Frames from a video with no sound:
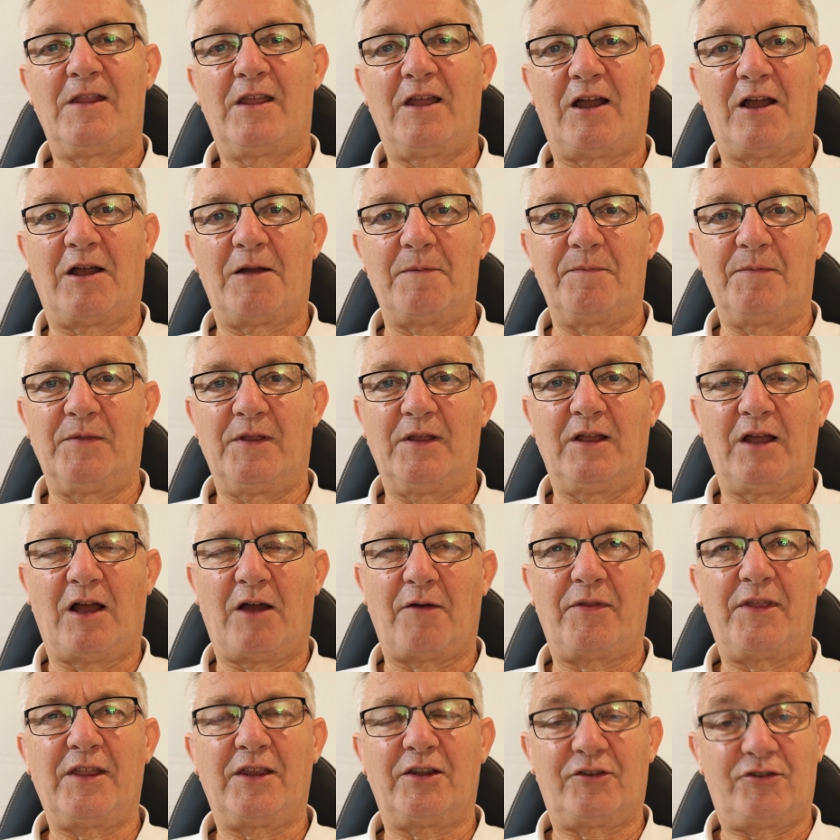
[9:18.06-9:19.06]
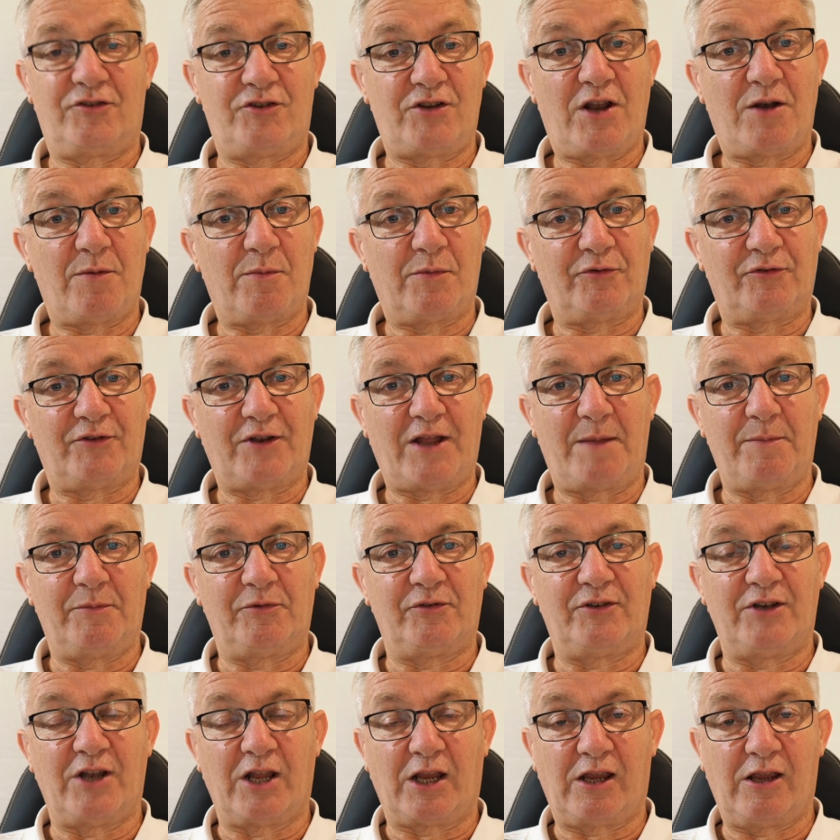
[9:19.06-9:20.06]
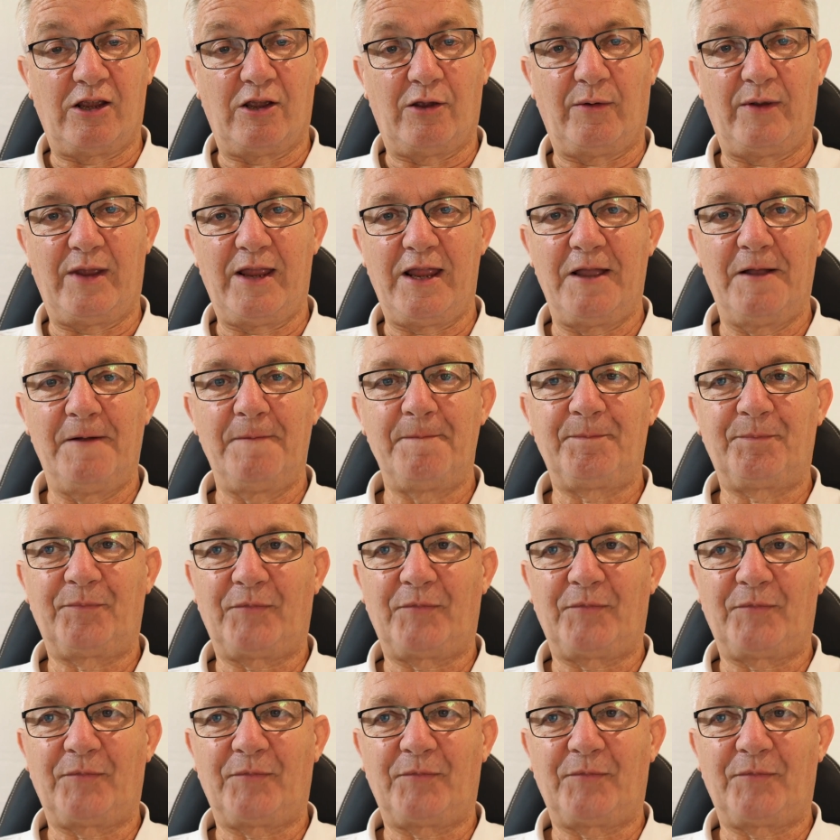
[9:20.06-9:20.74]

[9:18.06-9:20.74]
I think the gentleman's name is Nakui,